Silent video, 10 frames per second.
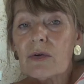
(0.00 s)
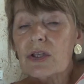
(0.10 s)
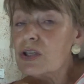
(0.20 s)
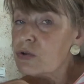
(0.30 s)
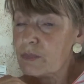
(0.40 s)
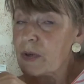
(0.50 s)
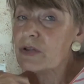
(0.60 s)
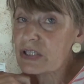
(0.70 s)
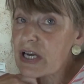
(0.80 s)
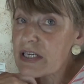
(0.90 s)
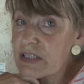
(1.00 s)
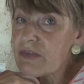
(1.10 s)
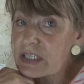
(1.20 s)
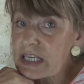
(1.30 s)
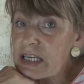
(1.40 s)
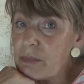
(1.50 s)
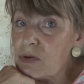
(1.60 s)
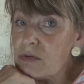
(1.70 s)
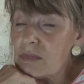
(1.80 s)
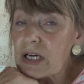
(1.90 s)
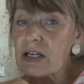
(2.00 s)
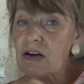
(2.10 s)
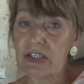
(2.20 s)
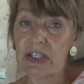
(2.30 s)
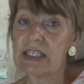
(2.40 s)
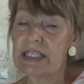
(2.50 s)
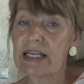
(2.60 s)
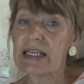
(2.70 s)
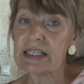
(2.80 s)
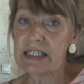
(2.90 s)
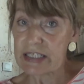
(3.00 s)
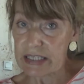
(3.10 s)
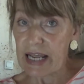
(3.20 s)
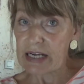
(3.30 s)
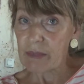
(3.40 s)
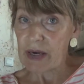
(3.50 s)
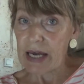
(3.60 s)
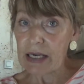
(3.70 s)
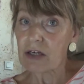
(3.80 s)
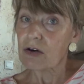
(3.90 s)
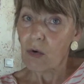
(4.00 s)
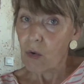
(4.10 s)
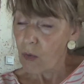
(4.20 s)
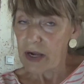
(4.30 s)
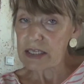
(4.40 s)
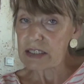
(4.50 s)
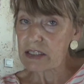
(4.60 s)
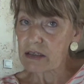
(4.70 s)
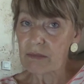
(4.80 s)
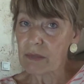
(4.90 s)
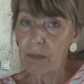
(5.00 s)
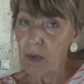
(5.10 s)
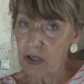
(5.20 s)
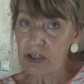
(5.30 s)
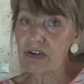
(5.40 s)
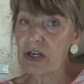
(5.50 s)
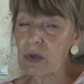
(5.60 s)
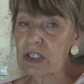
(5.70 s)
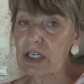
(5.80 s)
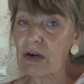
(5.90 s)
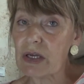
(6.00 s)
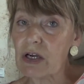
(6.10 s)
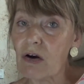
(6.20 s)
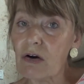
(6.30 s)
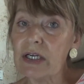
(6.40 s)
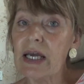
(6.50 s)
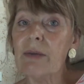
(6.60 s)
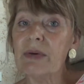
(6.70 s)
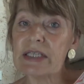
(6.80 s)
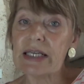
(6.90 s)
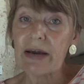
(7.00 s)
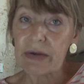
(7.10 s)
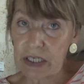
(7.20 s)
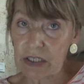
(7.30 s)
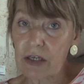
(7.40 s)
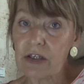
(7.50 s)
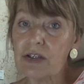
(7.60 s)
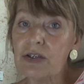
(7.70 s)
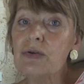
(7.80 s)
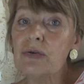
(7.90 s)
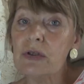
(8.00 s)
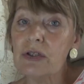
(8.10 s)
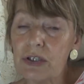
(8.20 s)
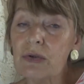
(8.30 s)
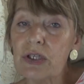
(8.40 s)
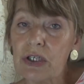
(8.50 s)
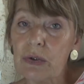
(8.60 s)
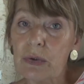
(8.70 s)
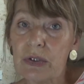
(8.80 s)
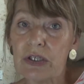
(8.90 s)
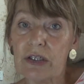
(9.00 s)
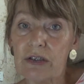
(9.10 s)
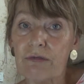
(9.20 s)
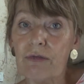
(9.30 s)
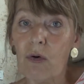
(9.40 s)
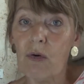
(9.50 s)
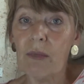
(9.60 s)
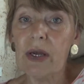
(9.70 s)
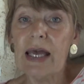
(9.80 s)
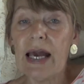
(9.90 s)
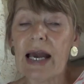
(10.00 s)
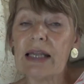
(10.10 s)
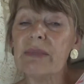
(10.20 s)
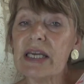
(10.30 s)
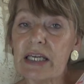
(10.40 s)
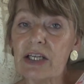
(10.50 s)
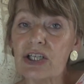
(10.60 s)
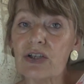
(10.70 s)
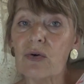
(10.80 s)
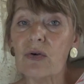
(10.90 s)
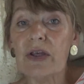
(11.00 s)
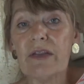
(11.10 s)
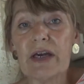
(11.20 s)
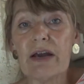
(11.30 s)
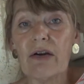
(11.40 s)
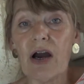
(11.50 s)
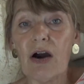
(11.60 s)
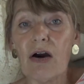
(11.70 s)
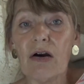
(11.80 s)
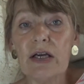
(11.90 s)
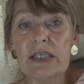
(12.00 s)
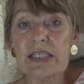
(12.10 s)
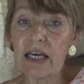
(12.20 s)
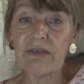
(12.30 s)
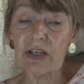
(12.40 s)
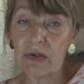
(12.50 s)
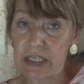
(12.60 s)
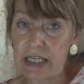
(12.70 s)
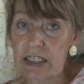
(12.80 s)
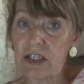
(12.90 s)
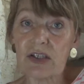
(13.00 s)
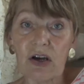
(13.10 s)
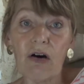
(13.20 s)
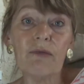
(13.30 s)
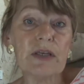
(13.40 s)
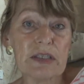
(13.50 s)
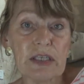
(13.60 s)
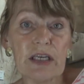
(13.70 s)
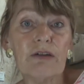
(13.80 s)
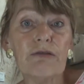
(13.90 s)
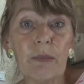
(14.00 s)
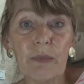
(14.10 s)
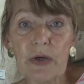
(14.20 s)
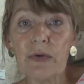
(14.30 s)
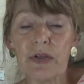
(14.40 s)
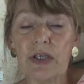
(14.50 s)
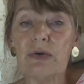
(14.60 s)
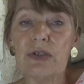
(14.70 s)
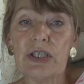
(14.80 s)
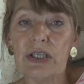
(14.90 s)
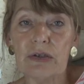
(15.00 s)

Use both sides of the table and ask the attendant to stand back, always monitoring what's going on, but allowing two queues to form and making sure that there are serving utensils, obviously, for both queues to